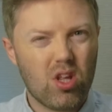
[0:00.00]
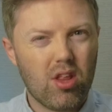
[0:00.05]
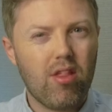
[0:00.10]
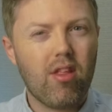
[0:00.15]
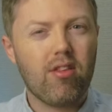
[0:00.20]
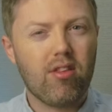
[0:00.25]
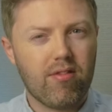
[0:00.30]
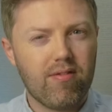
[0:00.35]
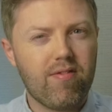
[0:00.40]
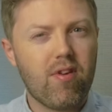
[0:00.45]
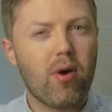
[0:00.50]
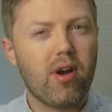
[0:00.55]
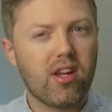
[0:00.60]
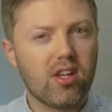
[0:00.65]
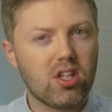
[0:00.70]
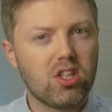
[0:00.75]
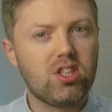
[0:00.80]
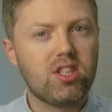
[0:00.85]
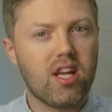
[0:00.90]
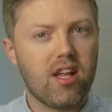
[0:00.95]
There's a very
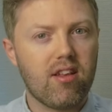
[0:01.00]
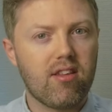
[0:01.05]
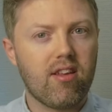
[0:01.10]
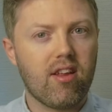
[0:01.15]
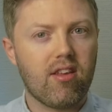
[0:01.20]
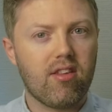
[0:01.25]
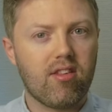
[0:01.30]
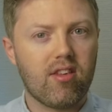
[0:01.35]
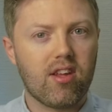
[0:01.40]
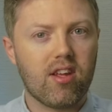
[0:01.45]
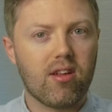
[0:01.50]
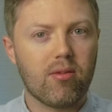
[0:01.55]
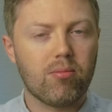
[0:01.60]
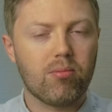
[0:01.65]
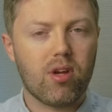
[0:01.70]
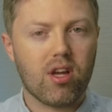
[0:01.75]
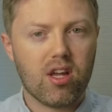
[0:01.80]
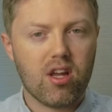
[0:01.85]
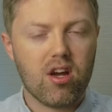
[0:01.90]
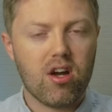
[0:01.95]
good chance I'll see an
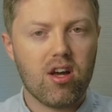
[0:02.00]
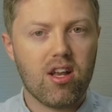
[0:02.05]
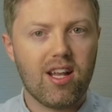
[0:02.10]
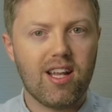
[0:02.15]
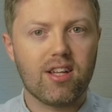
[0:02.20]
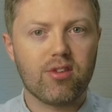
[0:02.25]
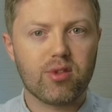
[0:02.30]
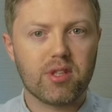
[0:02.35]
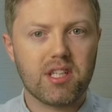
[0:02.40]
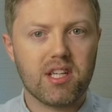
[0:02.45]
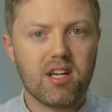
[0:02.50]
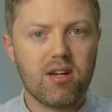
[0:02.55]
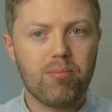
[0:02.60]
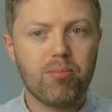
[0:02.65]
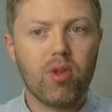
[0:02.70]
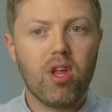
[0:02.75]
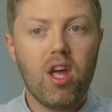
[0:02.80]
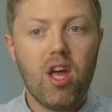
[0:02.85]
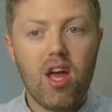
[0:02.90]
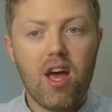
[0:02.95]
electric car.
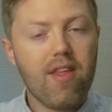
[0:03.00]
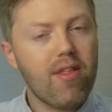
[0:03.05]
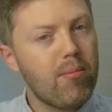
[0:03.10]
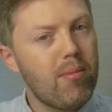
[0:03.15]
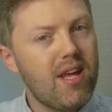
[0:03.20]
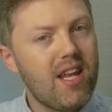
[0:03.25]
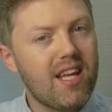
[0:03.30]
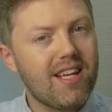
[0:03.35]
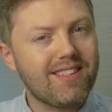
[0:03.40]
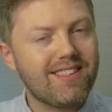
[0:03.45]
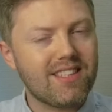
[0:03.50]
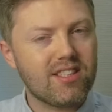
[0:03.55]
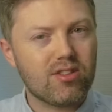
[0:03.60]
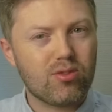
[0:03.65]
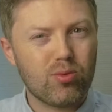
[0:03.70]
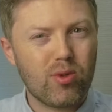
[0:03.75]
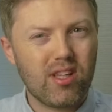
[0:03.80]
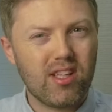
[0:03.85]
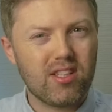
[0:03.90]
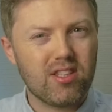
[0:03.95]
At the minute,
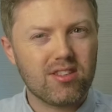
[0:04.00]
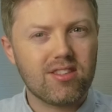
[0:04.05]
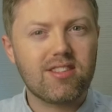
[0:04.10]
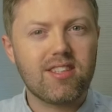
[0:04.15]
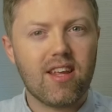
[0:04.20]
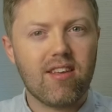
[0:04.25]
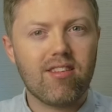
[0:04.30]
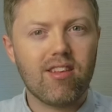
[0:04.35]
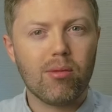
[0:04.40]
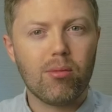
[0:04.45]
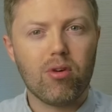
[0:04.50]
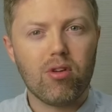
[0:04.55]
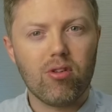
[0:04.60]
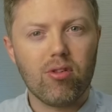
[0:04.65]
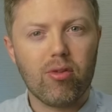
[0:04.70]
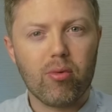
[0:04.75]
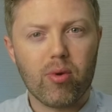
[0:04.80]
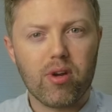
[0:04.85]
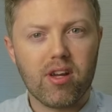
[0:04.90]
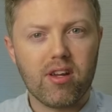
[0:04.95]
it's really just Tesla Model
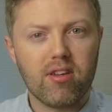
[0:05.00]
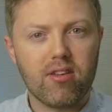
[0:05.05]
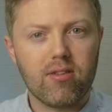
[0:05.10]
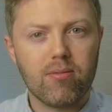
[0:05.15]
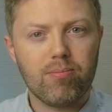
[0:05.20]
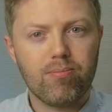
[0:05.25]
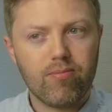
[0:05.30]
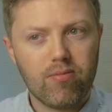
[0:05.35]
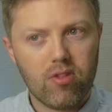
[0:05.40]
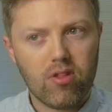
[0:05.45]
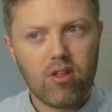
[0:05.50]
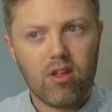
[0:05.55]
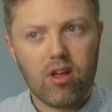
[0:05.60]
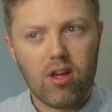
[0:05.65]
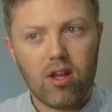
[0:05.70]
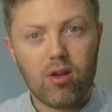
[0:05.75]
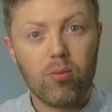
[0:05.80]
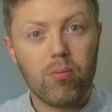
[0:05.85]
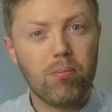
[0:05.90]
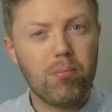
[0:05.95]
3s
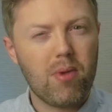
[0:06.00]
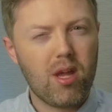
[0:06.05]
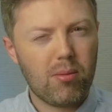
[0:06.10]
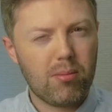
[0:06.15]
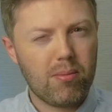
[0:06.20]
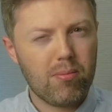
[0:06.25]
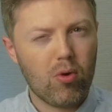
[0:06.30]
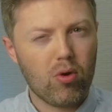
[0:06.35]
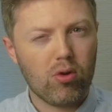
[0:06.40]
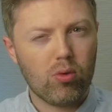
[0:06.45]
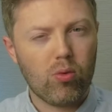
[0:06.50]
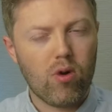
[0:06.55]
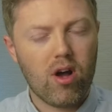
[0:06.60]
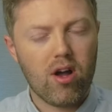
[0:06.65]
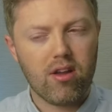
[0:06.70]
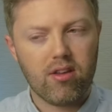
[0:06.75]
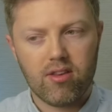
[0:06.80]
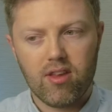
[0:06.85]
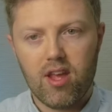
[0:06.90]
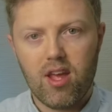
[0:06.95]
and maybe Model
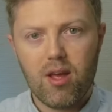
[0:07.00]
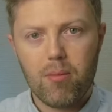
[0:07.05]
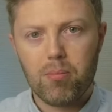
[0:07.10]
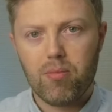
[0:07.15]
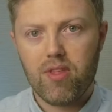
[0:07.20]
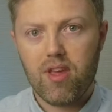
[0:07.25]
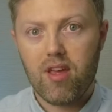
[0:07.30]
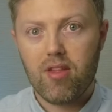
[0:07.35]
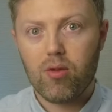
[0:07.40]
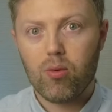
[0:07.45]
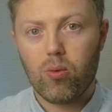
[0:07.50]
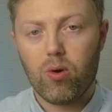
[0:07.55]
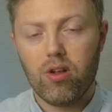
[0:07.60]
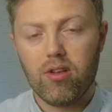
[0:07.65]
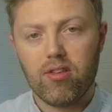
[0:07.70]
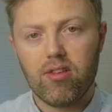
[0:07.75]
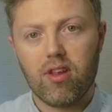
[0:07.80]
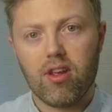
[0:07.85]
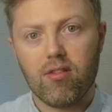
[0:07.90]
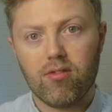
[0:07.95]
Ys. They're the
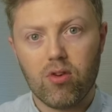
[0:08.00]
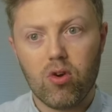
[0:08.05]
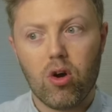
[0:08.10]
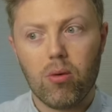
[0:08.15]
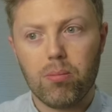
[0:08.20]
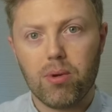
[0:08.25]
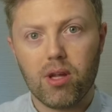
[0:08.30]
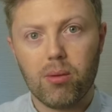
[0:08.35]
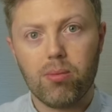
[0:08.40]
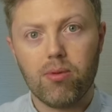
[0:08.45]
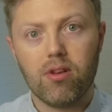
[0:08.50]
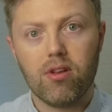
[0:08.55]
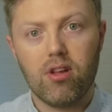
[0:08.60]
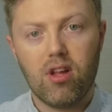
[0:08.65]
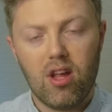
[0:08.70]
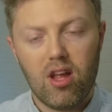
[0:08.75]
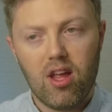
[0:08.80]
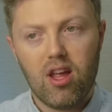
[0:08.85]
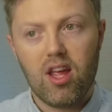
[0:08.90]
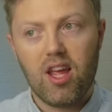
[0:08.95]
ones that have got people
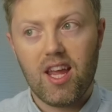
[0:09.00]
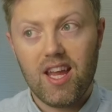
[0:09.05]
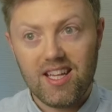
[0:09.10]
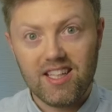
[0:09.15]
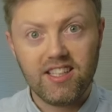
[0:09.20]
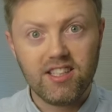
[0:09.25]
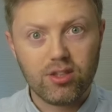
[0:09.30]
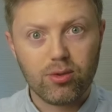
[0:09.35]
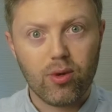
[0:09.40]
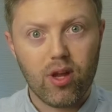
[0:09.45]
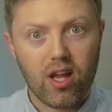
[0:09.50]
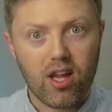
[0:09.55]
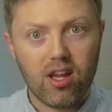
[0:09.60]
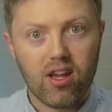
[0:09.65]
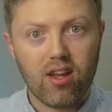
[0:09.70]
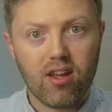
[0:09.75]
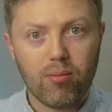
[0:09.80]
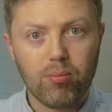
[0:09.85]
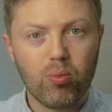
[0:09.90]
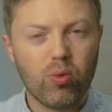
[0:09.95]
into it
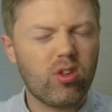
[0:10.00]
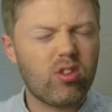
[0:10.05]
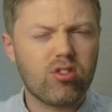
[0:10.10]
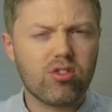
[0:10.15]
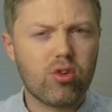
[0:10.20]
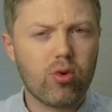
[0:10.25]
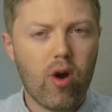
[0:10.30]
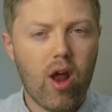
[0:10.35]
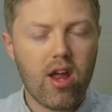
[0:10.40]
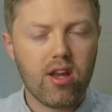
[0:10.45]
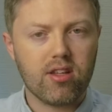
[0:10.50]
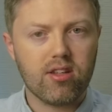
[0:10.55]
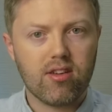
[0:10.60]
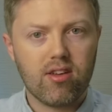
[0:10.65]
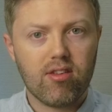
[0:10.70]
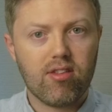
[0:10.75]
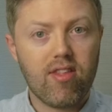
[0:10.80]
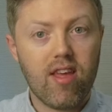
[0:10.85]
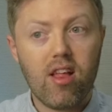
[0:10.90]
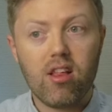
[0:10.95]
here, which is great,
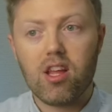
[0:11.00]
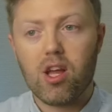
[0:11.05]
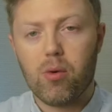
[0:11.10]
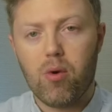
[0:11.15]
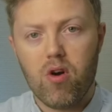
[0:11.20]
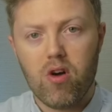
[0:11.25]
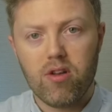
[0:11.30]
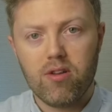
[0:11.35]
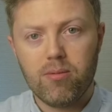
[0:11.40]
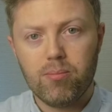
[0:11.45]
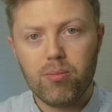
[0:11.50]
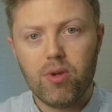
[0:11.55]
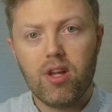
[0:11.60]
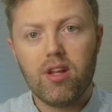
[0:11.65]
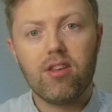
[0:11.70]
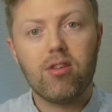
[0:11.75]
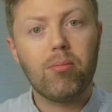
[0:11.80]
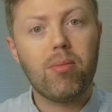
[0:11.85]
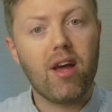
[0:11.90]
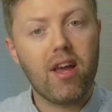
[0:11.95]
because they'll go on
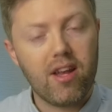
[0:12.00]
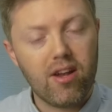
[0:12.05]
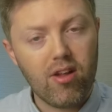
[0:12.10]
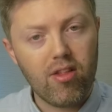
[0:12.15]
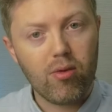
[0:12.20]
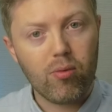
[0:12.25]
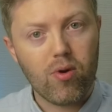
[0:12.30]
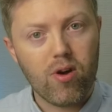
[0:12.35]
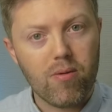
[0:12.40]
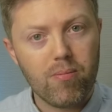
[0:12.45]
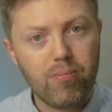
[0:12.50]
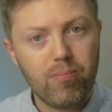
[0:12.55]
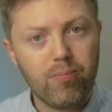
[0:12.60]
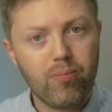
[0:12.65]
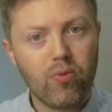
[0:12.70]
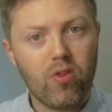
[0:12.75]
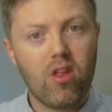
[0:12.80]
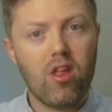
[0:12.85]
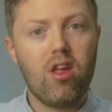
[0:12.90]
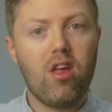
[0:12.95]
to buy another one,
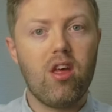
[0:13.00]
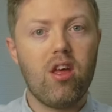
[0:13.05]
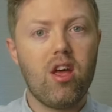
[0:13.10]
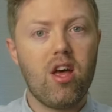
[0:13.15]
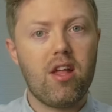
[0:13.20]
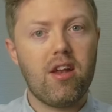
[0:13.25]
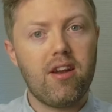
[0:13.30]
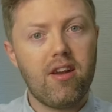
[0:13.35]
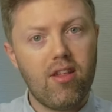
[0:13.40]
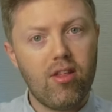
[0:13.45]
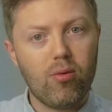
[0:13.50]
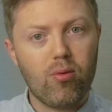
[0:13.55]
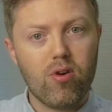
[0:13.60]
and